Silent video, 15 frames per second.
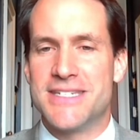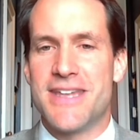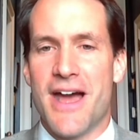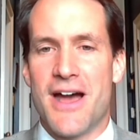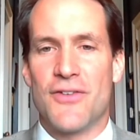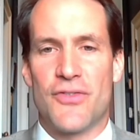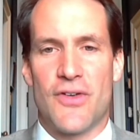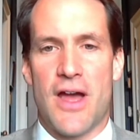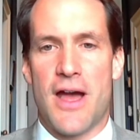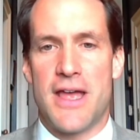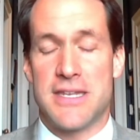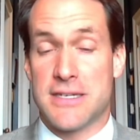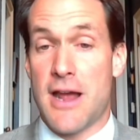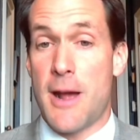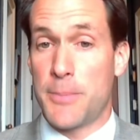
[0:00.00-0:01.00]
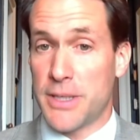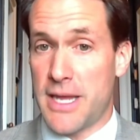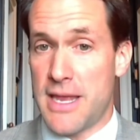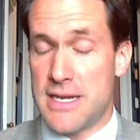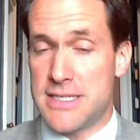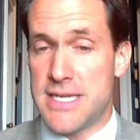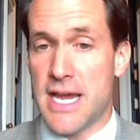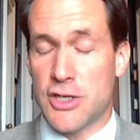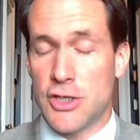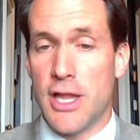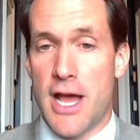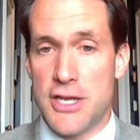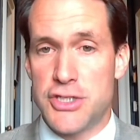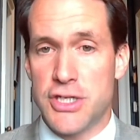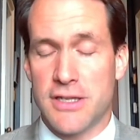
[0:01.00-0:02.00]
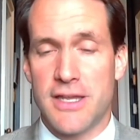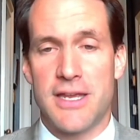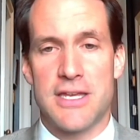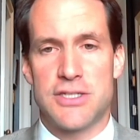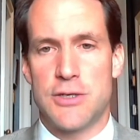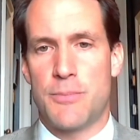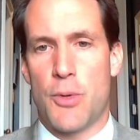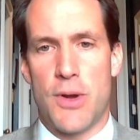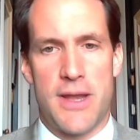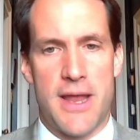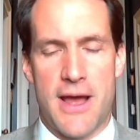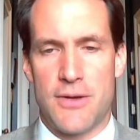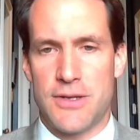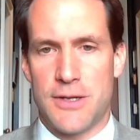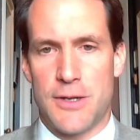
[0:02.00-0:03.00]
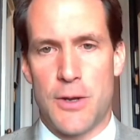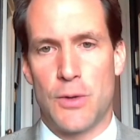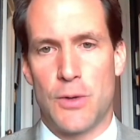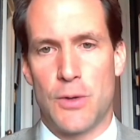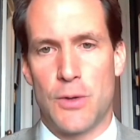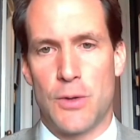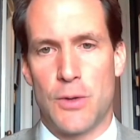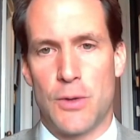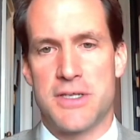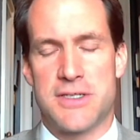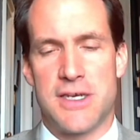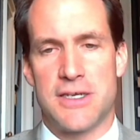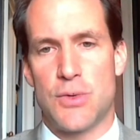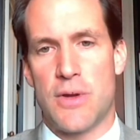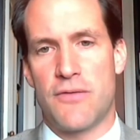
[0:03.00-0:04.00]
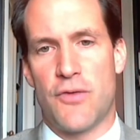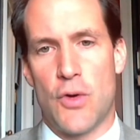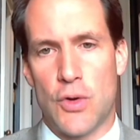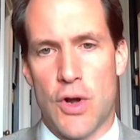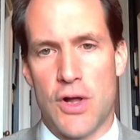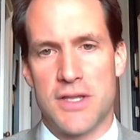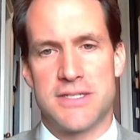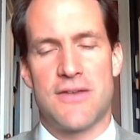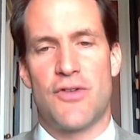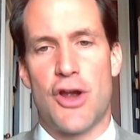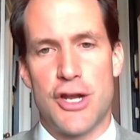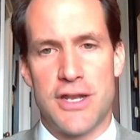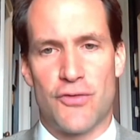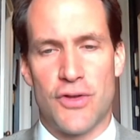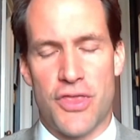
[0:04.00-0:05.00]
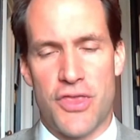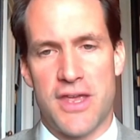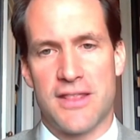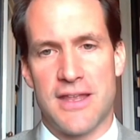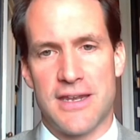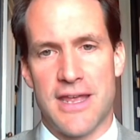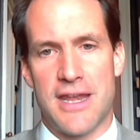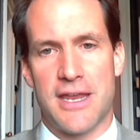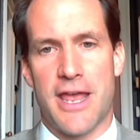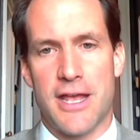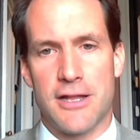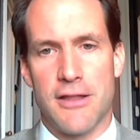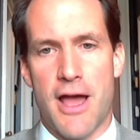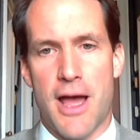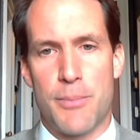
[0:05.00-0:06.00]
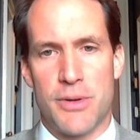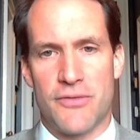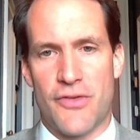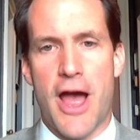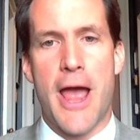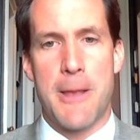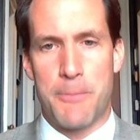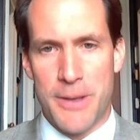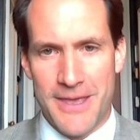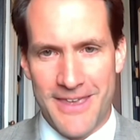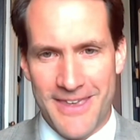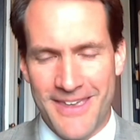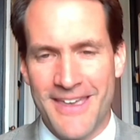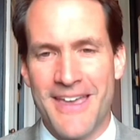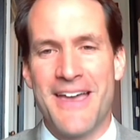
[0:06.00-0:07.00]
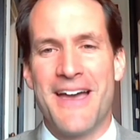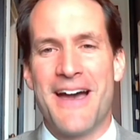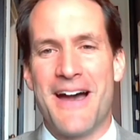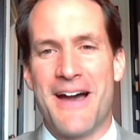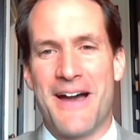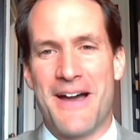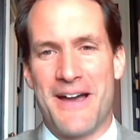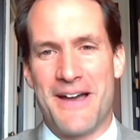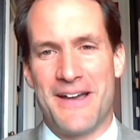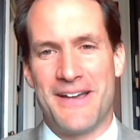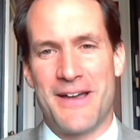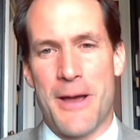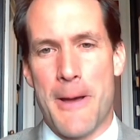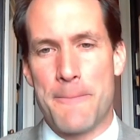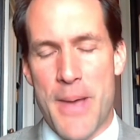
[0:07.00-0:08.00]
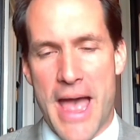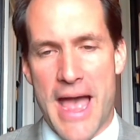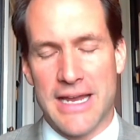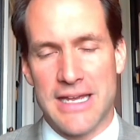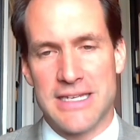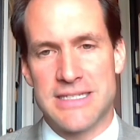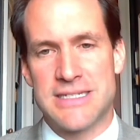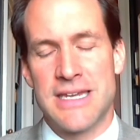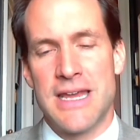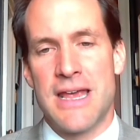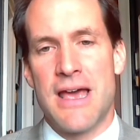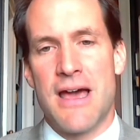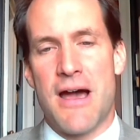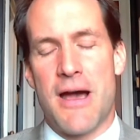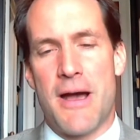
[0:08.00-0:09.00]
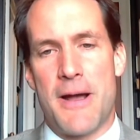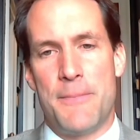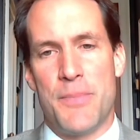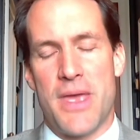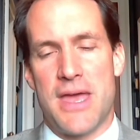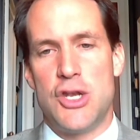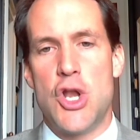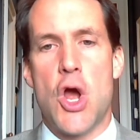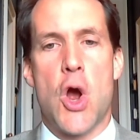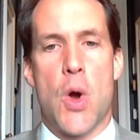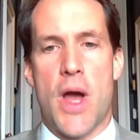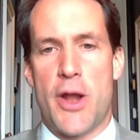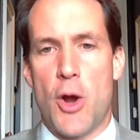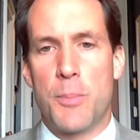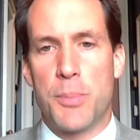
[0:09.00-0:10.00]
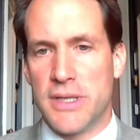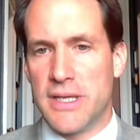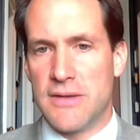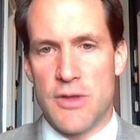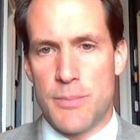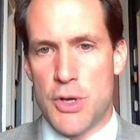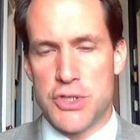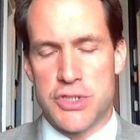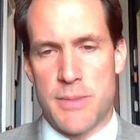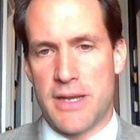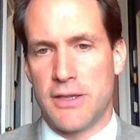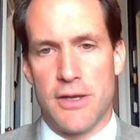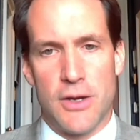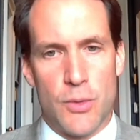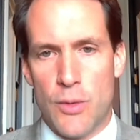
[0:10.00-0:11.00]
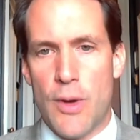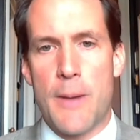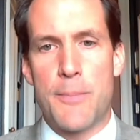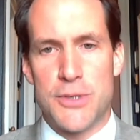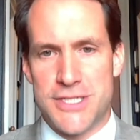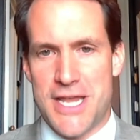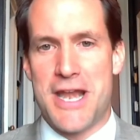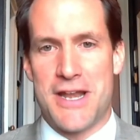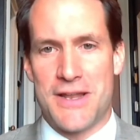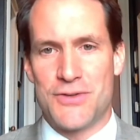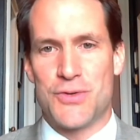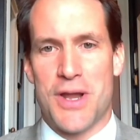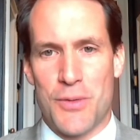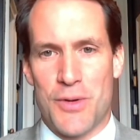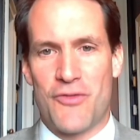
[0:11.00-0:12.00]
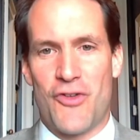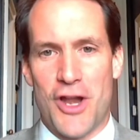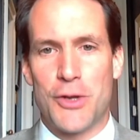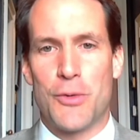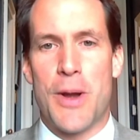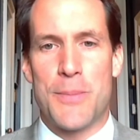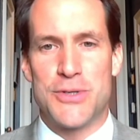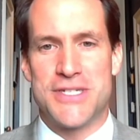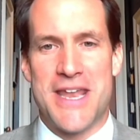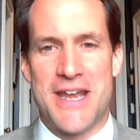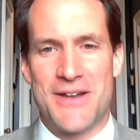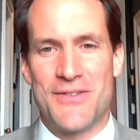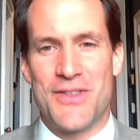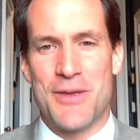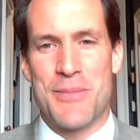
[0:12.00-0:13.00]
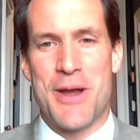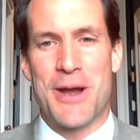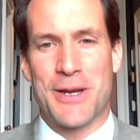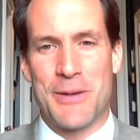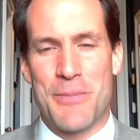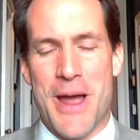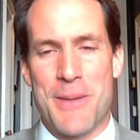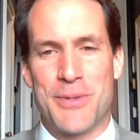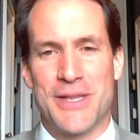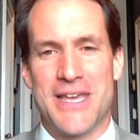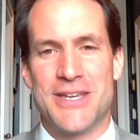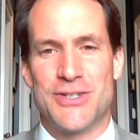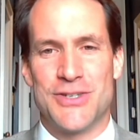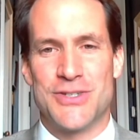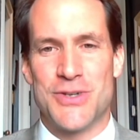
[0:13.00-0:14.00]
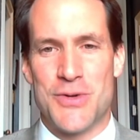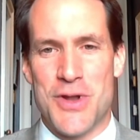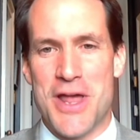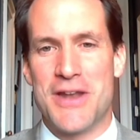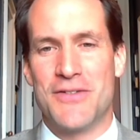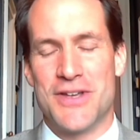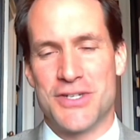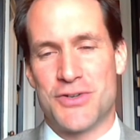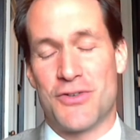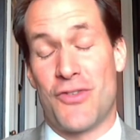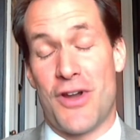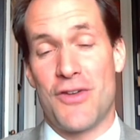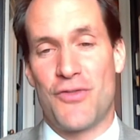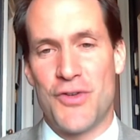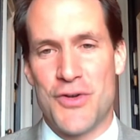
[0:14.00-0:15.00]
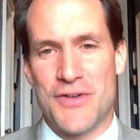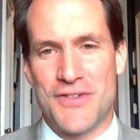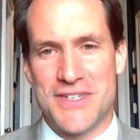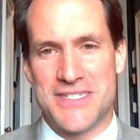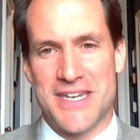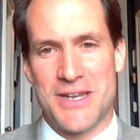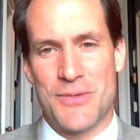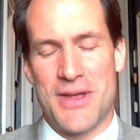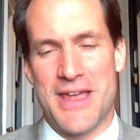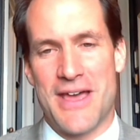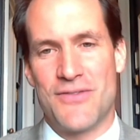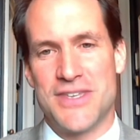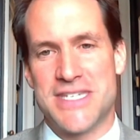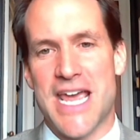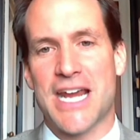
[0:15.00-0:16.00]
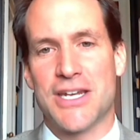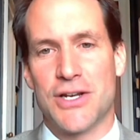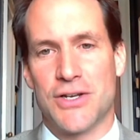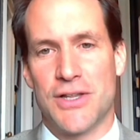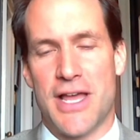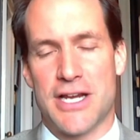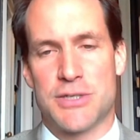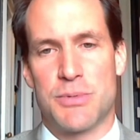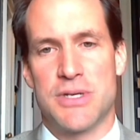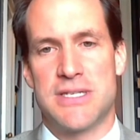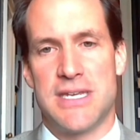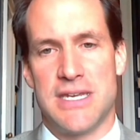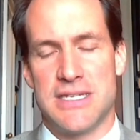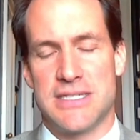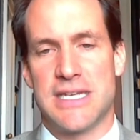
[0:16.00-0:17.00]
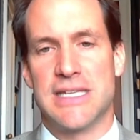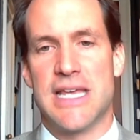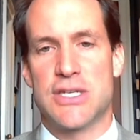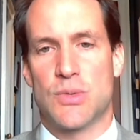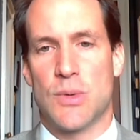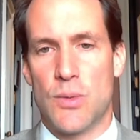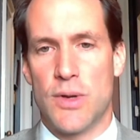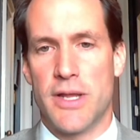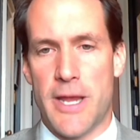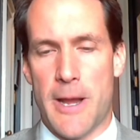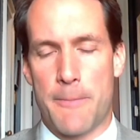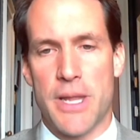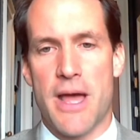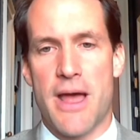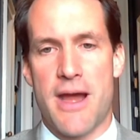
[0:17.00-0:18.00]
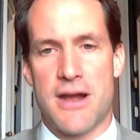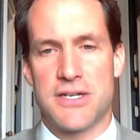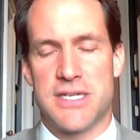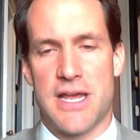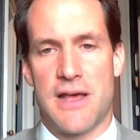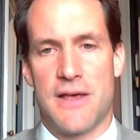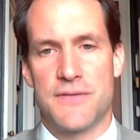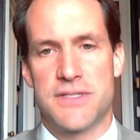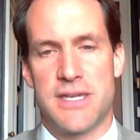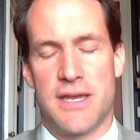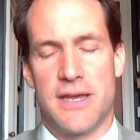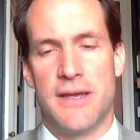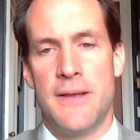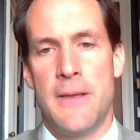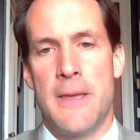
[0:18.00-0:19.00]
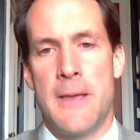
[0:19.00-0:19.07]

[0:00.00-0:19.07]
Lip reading: stuff. It's complicated technologically, as you point out. Listening to a phone call is a very different thing than getting a glob of IP packets. And no, I don't believe that most of look, we're representatives, right? We're fairly representative of the American population, so none of us, or very few of us anyway, have the technical expertise unless we really apply ourselves to